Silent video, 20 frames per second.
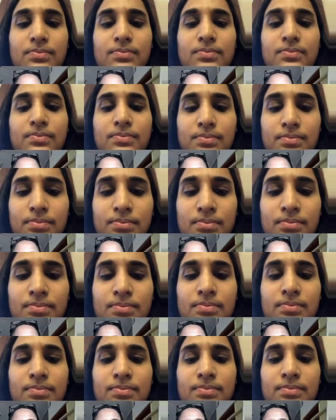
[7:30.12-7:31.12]

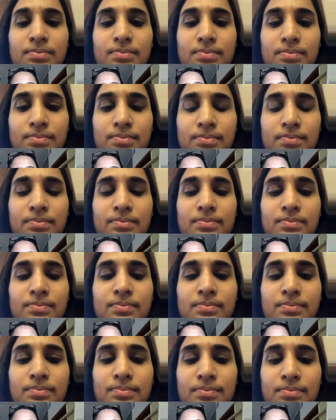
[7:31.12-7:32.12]
No words are spoken by the person on screen.